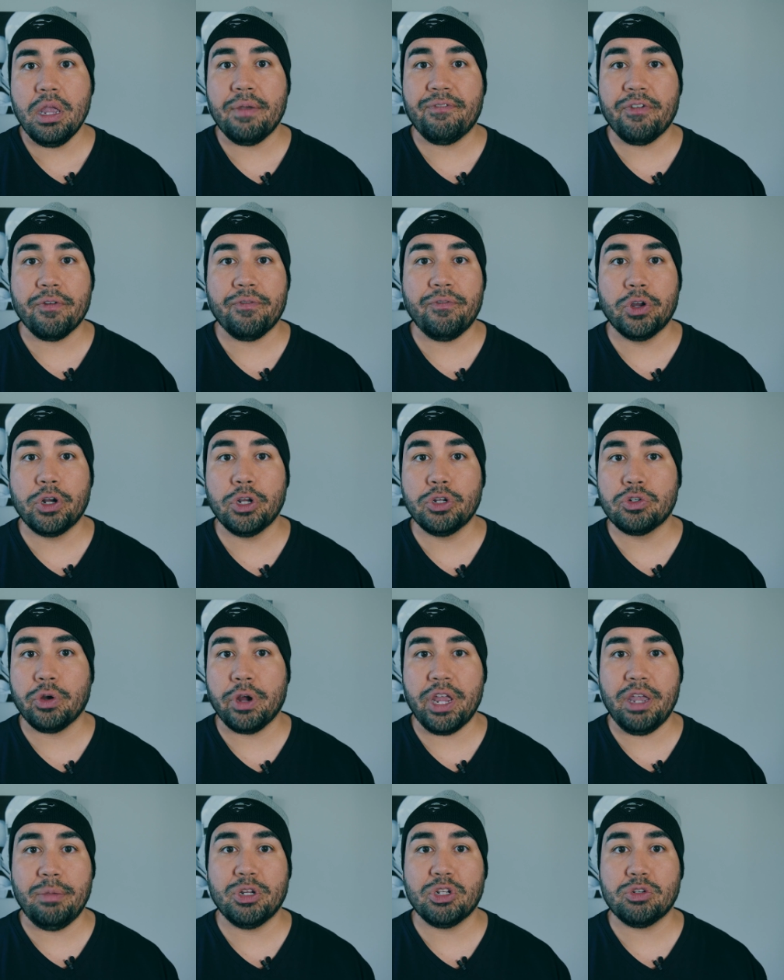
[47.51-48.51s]
if your footage
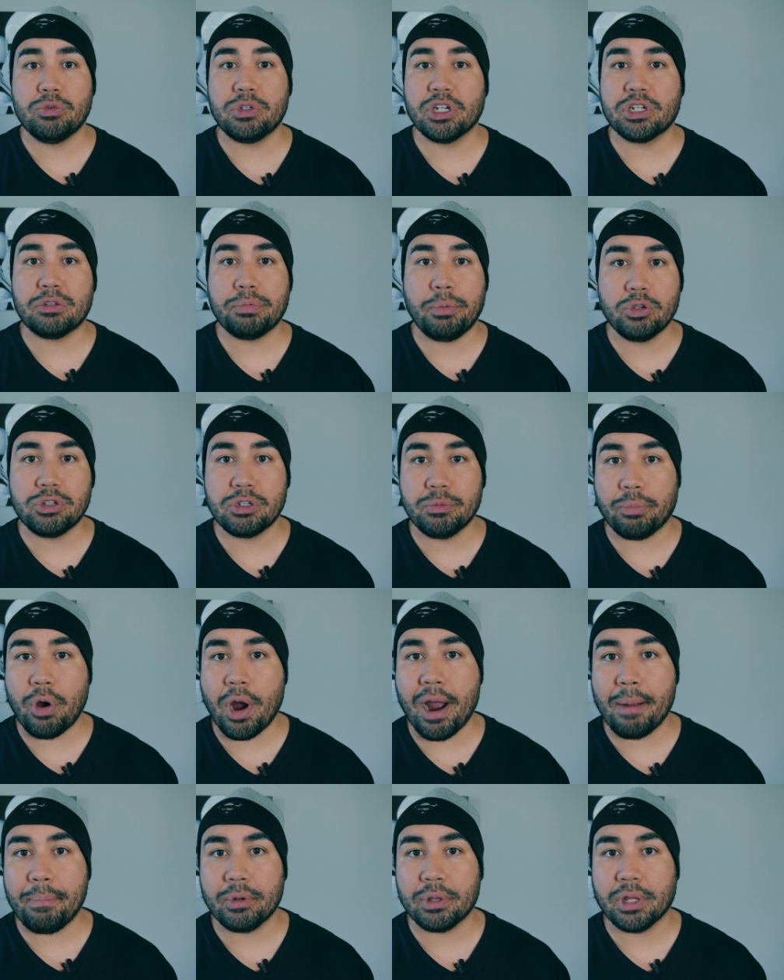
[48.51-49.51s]
or image was exposed
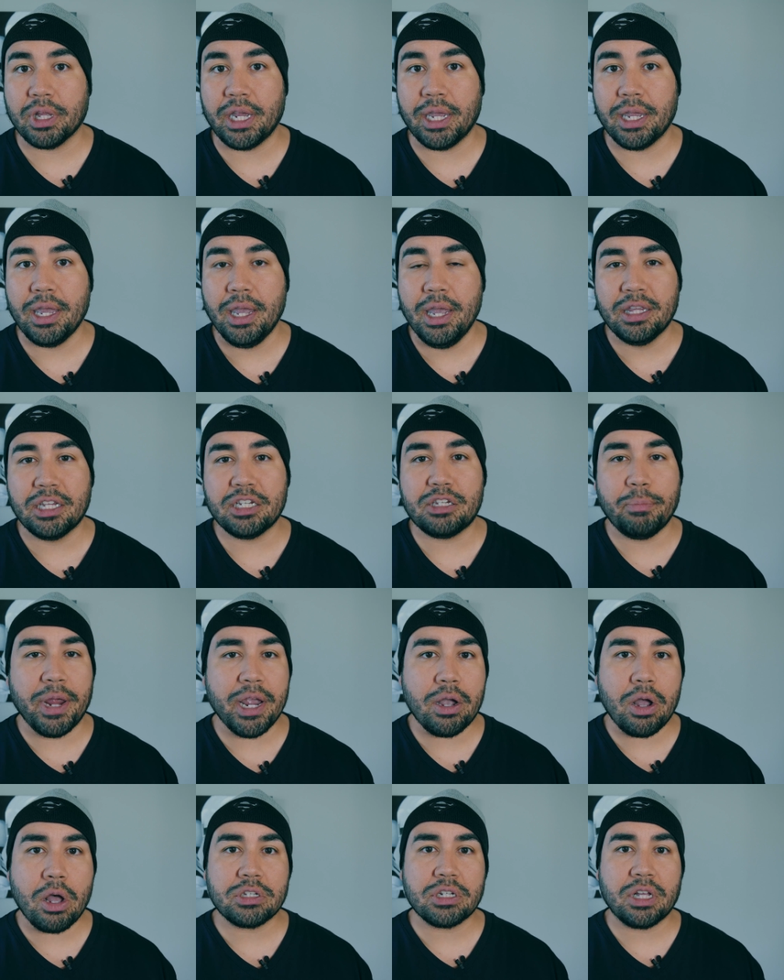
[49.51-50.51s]
improperly. This
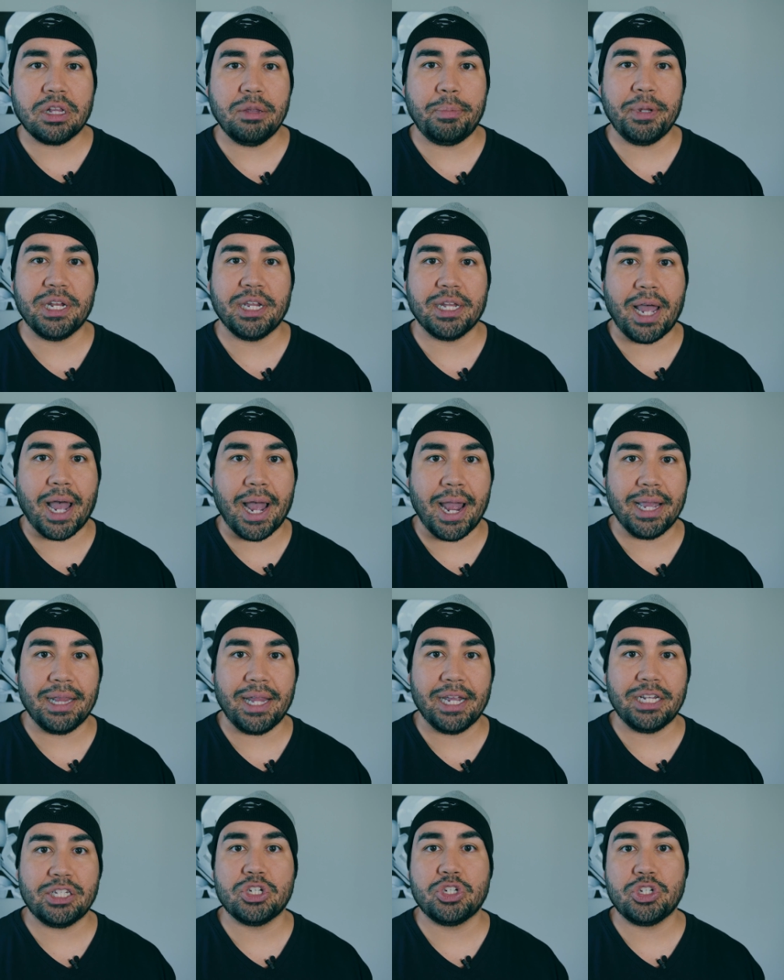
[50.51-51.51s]
may cause clipping in the
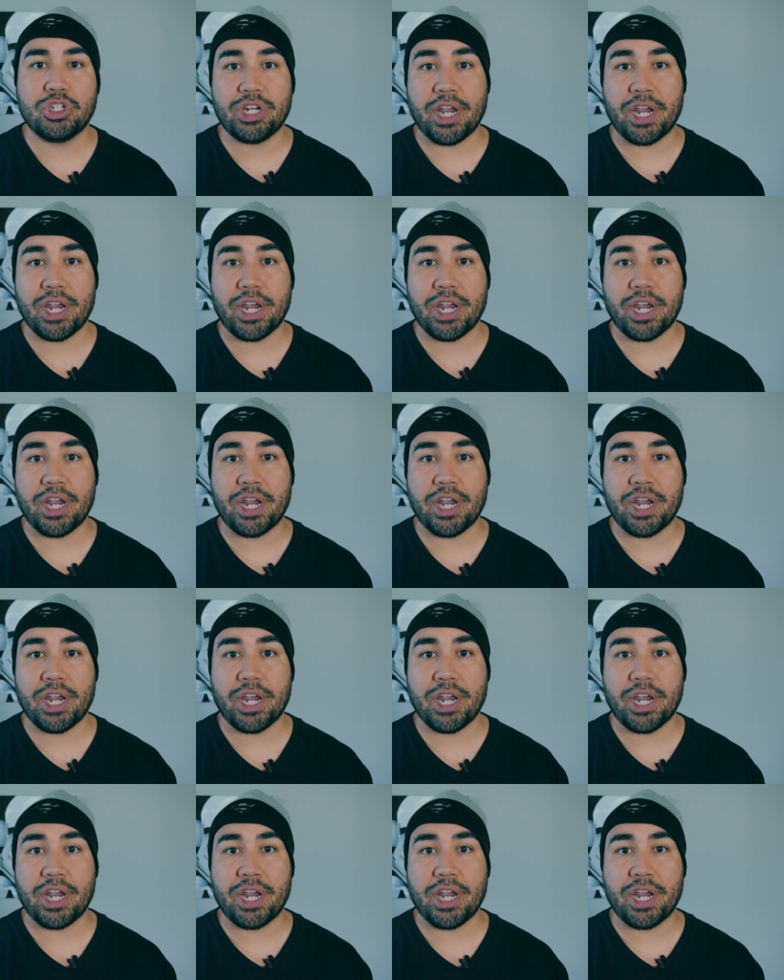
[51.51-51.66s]
highlights and